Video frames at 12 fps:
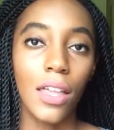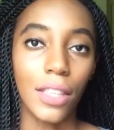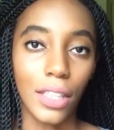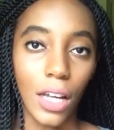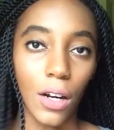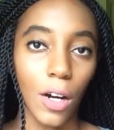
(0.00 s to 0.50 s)

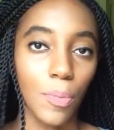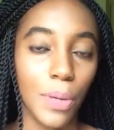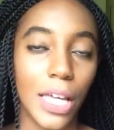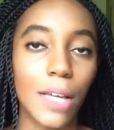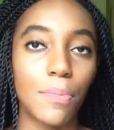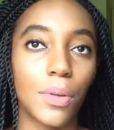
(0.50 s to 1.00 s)
That there are
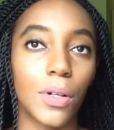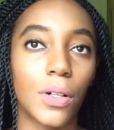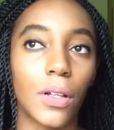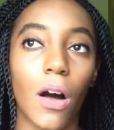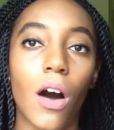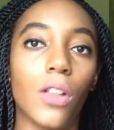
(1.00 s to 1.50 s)

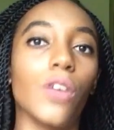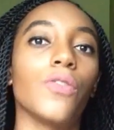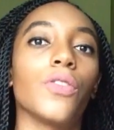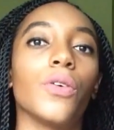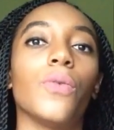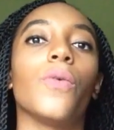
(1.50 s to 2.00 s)
people all
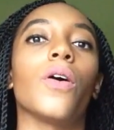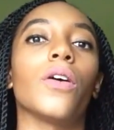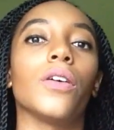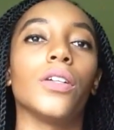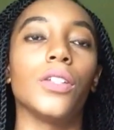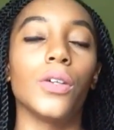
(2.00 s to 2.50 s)
over the
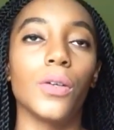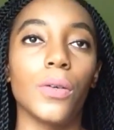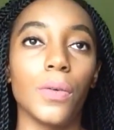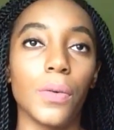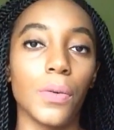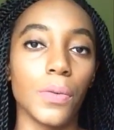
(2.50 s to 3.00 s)
world
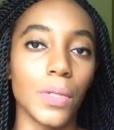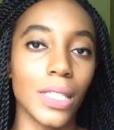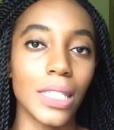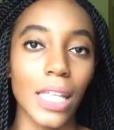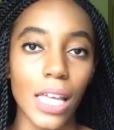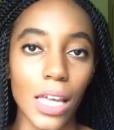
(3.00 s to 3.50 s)
who
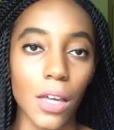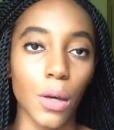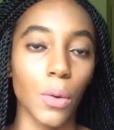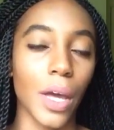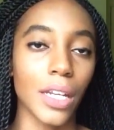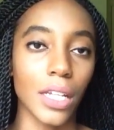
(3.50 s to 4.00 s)
see
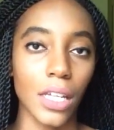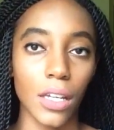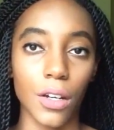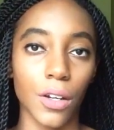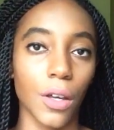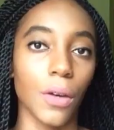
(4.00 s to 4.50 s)
you and
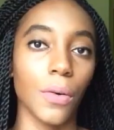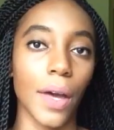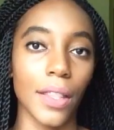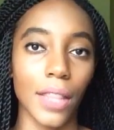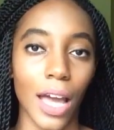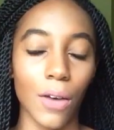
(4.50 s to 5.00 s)
hear you,
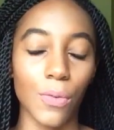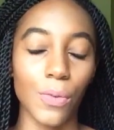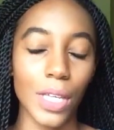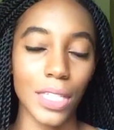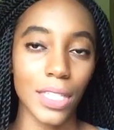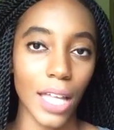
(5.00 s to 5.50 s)
and that
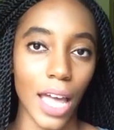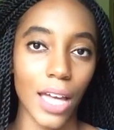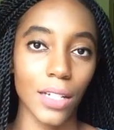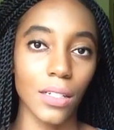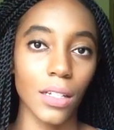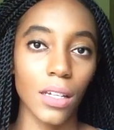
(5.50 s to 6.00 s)
we
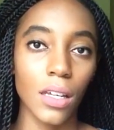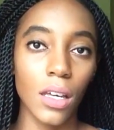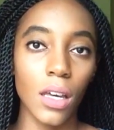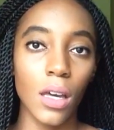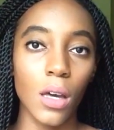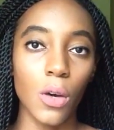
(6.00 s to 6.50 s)
stand
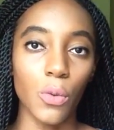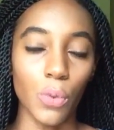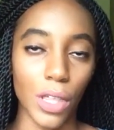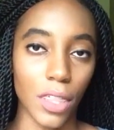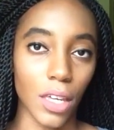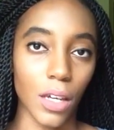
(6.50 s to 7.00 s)

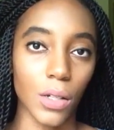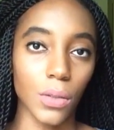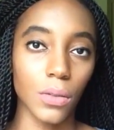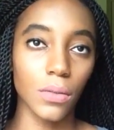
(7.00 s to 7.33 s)
with you.